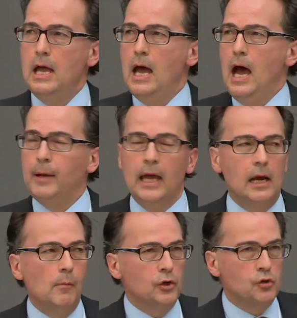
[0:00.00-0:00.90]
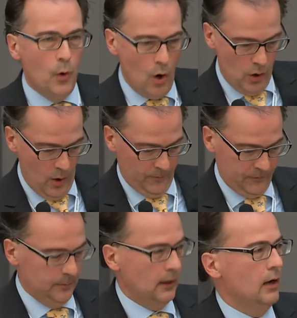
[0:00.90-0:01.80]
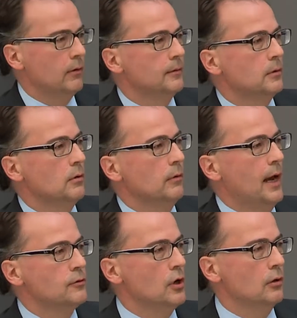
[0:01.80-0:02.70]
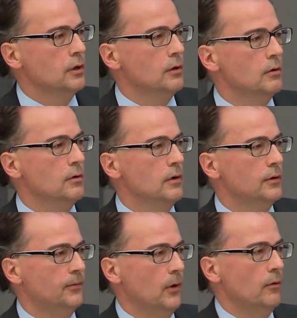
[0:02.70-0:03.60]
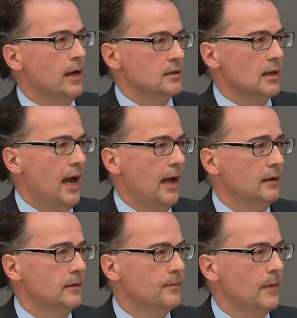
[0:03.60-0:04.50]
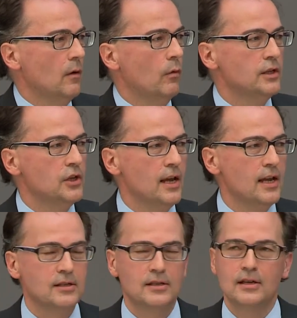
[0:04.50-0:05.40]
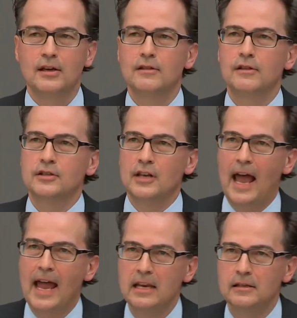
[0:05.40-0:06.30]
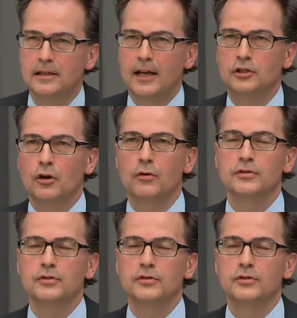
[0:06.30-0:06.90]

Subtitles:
I'm getting much more comfortable, however, when I show you the following slide, which is the slide that shows